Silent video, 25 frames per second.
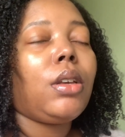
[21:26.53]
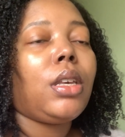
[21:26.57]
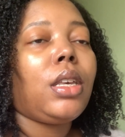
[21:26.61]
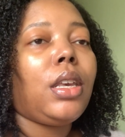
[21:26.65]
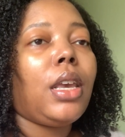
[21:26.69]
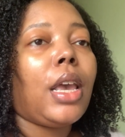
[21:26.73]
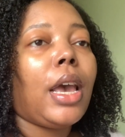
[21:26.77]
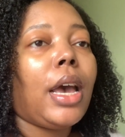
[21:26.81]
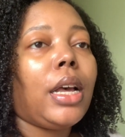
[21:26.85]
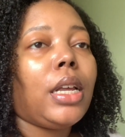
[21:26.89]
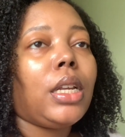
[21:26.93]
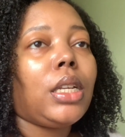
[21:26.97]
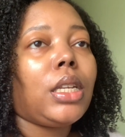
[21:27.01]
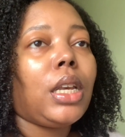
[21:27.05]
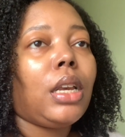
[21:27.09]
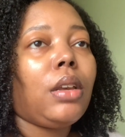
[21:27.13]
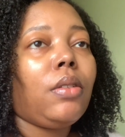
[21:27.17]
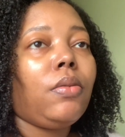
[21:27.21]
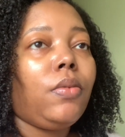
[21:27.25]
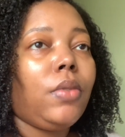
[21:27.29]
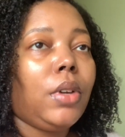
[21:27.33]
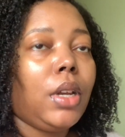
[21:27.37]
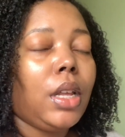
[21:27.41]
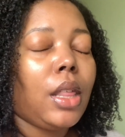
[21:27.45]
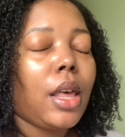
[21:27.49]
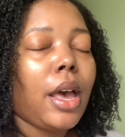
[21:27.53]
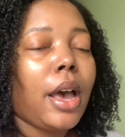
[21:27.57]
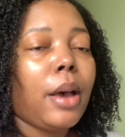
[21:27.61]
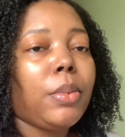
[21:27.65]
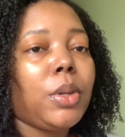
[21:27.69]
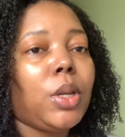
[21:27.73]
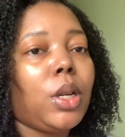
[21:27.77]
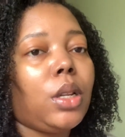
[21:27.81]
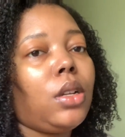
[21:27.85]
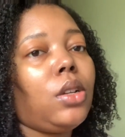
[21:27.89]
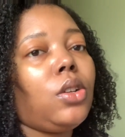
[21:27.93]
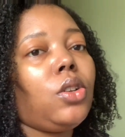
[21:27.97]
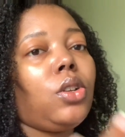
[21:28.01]
has a
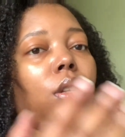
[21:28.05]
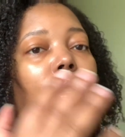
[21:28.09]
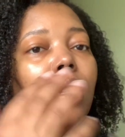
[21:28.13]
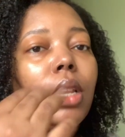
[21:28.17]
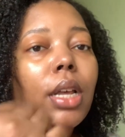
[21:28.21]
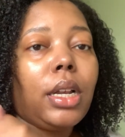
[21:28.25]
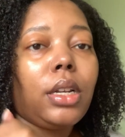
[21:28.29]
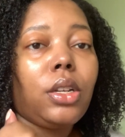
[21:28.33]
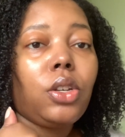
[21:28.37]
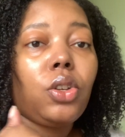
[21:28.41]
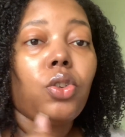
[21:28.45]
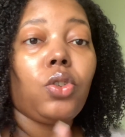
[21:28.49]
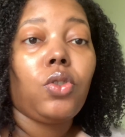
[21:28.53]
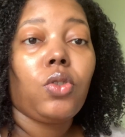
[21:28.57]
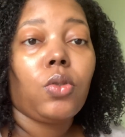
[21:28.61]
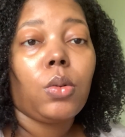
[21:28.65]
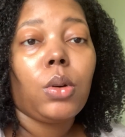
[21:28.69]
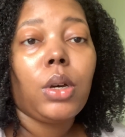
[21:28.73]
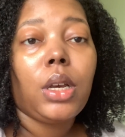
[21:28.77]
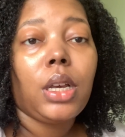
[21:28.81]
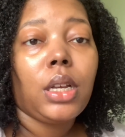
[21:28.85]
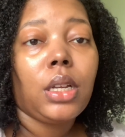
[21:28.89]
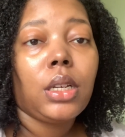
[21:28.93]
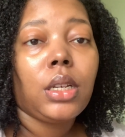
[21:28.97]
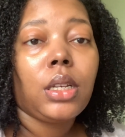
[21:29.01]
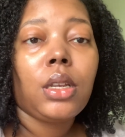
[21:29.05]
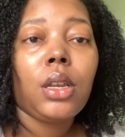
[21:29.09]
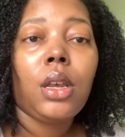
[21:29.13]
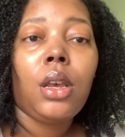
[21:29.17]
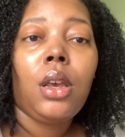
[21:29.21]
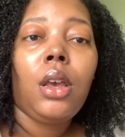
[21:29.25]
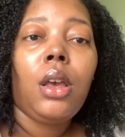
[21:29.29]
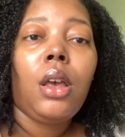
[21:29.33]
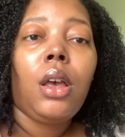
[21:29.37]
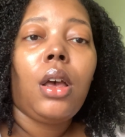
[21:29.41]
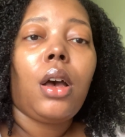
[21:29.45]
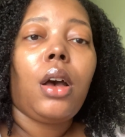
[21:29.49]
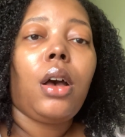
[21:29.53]
relapse that destroys
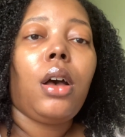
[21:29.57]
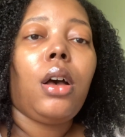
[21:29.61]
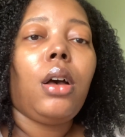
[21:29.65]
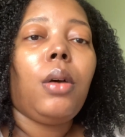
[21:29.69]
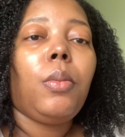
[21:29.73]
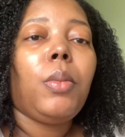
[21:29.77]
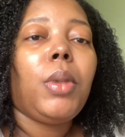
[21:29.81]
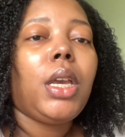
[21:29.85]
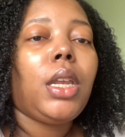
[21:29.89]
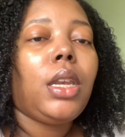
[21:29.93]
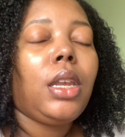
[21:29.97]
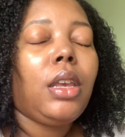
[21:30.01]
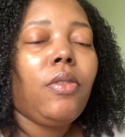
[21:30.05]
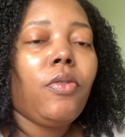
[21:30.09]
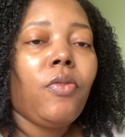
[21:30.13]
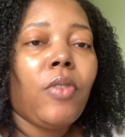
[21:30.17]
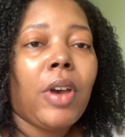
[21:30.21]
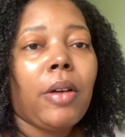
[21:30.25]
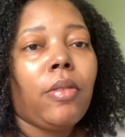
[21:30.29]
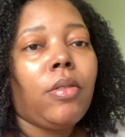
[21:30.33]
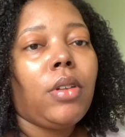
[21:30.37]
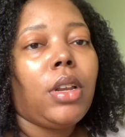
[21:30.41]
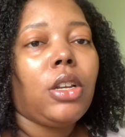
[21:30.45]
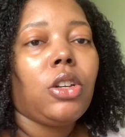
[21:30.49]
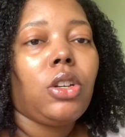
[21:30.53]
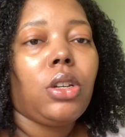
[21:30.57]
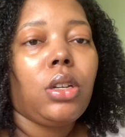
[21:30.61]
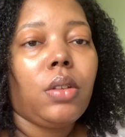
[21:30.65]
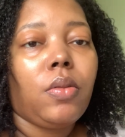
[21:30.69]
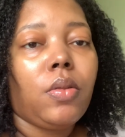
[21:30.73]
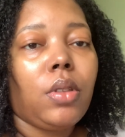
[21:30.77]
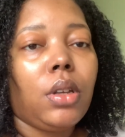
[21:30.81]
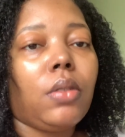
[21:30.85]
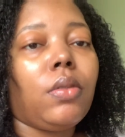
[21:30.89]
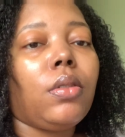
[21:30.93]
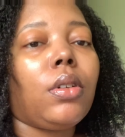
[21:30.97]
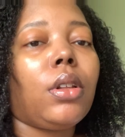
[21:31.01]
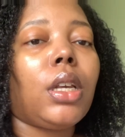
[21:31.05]
any foundation of
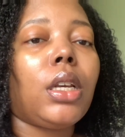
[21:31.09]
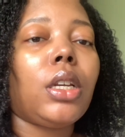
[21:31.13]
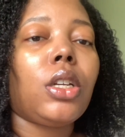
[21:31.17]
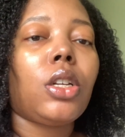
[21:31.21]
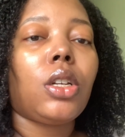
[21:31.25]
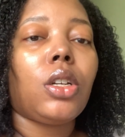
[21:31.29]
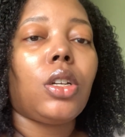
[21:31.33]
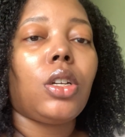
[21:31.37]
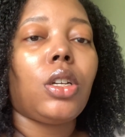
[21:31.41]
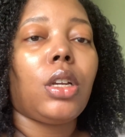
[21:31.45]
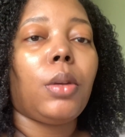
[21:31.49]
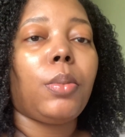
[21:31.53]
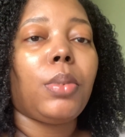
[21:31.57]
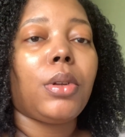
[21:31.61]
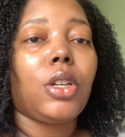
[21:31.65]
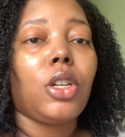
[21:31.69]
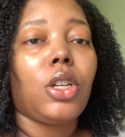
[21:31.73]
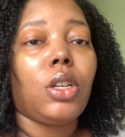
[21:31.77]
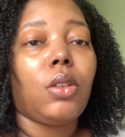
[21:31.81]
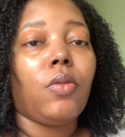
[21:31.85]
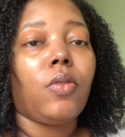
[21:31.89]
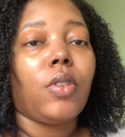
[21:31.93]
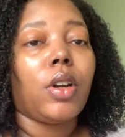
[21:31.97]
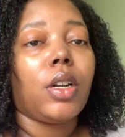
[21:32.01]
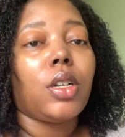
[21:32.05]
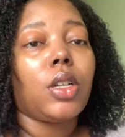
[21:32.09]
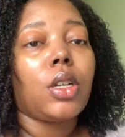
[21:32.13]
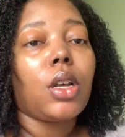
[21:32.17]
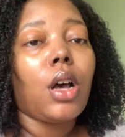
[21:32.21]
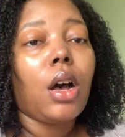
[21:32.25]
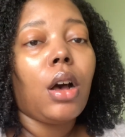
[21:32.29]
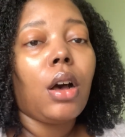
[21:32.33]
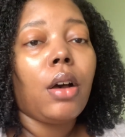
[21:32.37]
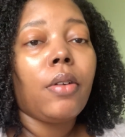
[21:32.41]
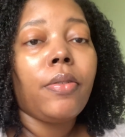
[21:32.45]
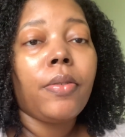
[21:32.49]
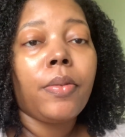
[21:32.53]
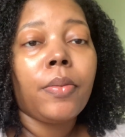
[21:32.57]
their relationship. And she runs
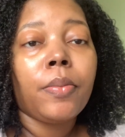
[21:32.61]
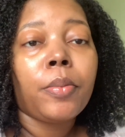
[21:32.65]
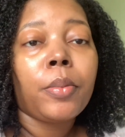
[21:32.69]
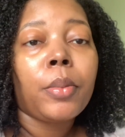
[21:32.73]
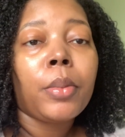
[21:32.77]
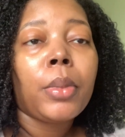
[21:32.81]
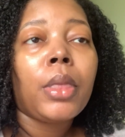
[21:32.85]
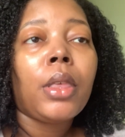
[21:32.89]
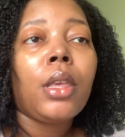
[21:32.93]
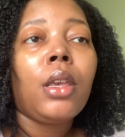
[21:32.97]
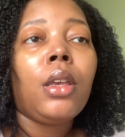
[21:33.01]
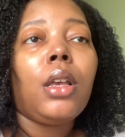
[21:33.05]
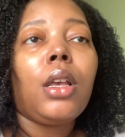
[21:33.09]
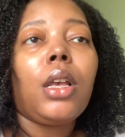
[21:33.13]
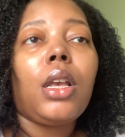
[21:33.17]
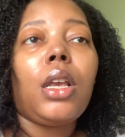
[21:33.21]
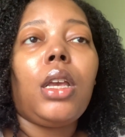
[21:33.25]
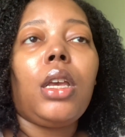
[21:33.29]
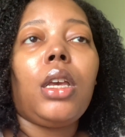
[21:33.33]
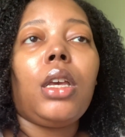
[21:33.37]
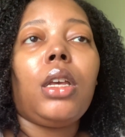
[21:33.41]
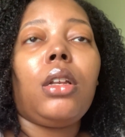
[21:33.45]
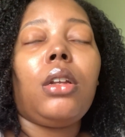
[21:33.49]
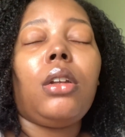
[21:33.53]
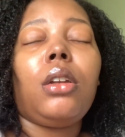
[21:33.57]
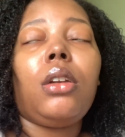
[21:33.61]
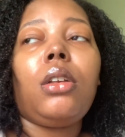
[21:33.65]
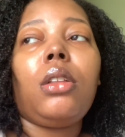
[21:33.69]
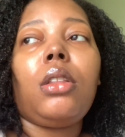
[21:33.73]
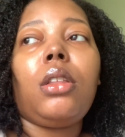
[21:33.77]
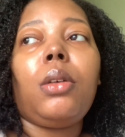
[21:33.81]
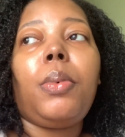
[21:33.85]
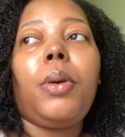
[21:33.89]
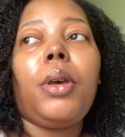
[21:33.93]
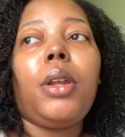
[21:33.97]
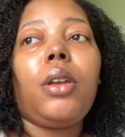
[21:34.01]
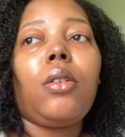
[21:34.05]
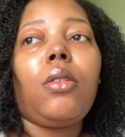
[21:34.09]
off. And the
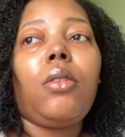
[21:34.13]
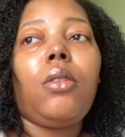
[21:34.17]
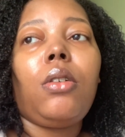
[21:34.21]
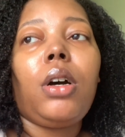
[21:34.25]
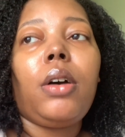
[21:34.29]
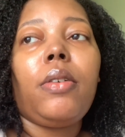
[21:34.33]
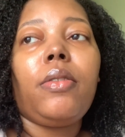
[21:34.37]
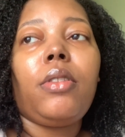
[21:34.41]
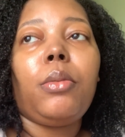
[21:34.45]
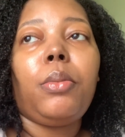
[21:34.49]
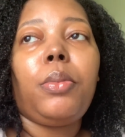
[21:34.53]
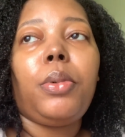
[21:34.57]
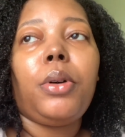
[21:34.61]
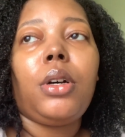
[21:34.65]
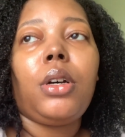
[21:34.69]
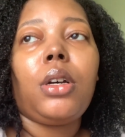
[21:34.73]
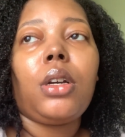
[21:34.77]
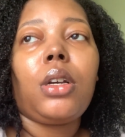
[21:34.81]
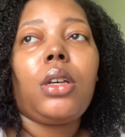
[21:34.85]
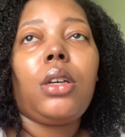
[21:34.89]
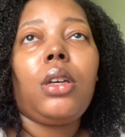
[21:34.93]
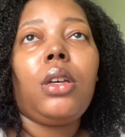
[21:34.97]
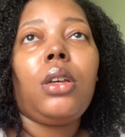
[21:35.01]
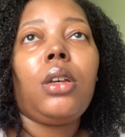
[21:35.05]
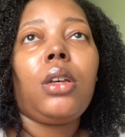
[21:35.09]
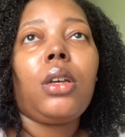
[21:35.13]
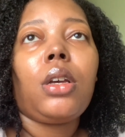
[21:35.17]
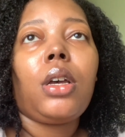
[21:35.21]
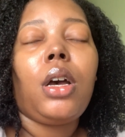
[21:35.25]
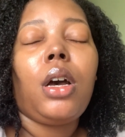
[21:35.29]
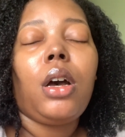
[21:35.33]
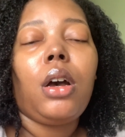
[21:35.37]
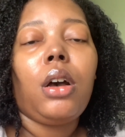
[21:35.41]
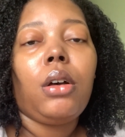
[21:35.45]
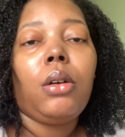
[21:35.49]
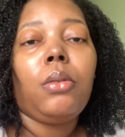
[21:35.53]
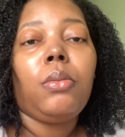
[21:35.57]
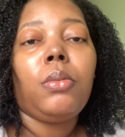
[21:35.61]
pinnacle of the book
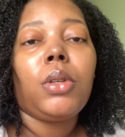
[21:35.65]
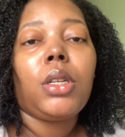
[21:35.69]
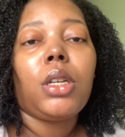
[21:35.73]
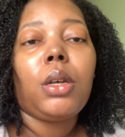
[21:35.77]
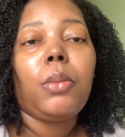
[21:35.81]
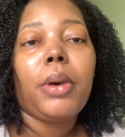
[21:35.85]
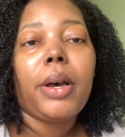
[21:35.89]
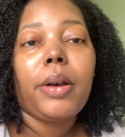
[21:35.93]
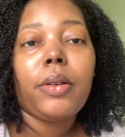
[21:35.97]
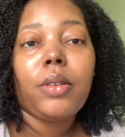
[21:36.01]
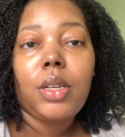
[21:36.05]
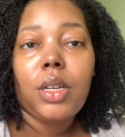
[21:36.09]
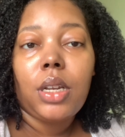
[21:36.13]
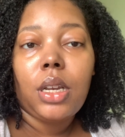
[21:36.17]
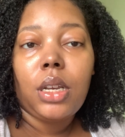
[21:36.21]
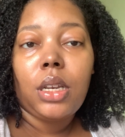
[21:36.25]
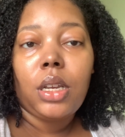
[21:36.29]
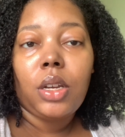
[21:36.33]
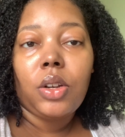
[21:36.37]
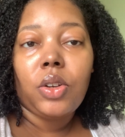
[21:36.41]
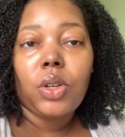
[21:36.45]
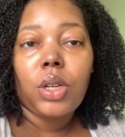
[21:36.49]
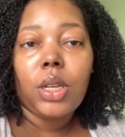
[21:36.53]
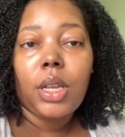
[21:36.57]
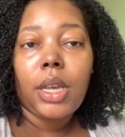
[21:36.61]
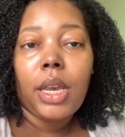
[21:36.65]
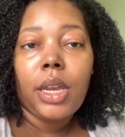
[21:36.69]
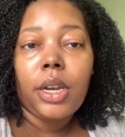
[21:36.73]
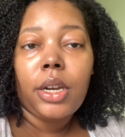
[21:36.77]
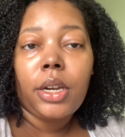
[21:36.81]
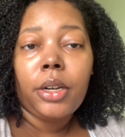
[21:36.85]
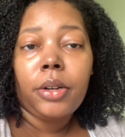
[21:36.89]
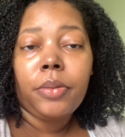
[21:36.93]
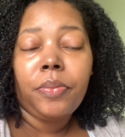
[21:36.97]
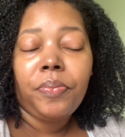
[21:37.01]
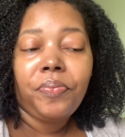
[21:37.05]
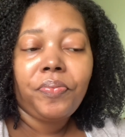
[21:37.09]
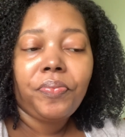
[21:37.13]
comes about 10 years
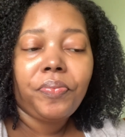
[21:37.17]
later.